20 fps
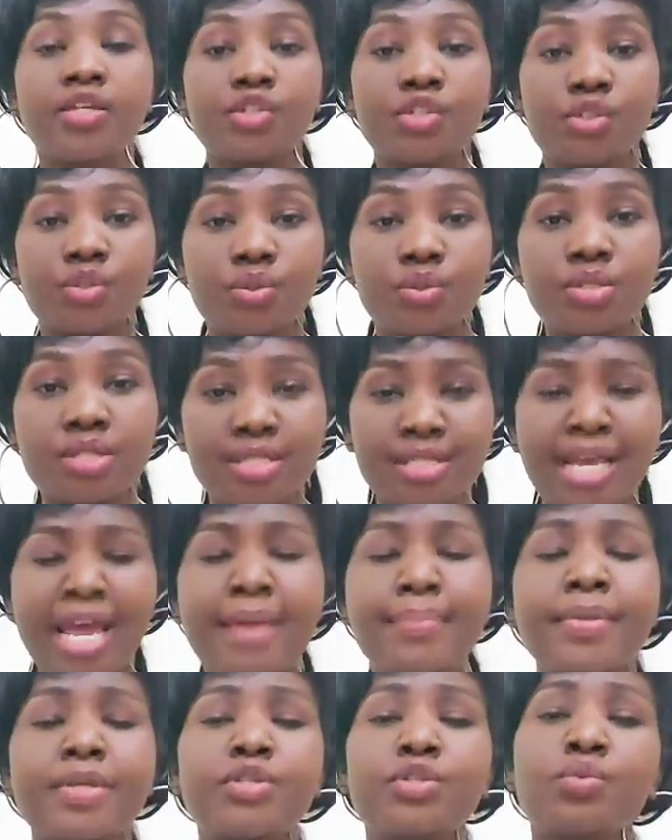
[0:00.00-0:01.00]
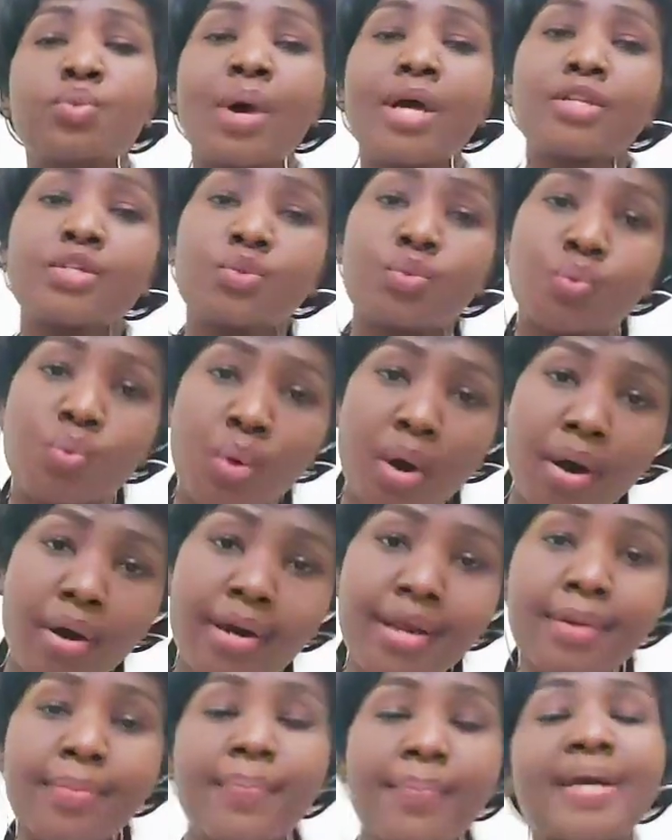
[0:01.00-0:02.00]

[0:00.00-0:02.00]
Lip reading: choose the time that you want to work,